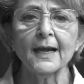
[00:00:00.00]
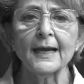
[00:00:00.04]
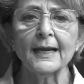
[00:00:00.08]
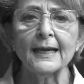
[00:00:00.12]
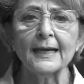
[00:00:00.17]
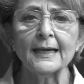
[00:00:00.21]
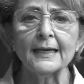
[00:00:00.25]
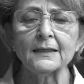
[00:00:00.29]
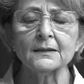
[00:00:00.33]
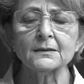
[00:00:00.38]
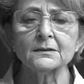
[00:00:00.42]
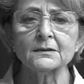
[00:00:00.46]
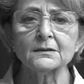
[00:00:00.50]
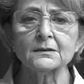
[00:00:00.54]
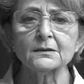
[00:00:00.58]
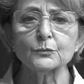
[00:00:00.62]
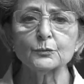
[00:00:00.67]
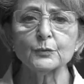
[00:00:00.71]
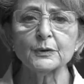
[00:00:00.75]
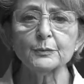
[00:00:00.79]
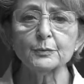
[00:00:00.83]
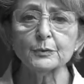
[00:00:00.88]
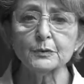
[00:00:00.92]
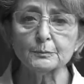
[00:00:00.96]
and
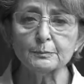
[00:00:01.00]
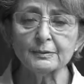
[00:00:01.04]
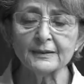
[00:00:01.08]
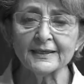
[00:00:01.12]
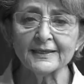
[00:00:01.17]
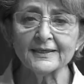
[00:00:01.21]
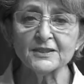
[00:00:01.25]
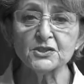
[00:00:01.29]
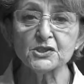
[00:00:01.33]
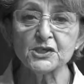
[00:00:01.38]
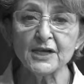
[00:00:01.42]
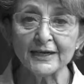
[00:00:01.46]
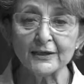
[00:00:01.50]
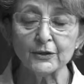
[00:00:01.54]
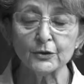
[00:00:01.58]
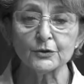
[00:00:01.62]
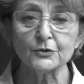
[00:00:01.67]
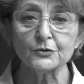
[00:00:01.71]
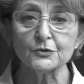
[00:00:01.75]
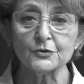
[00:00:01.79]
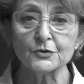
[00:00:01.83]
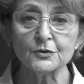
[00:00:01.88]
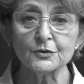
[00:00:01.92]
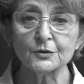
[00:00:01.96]
we would play
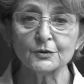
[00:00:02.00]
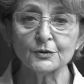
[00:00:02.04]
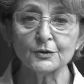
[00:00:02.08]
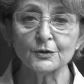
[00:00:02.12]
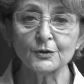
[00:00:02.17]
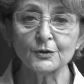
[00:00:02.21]
checkers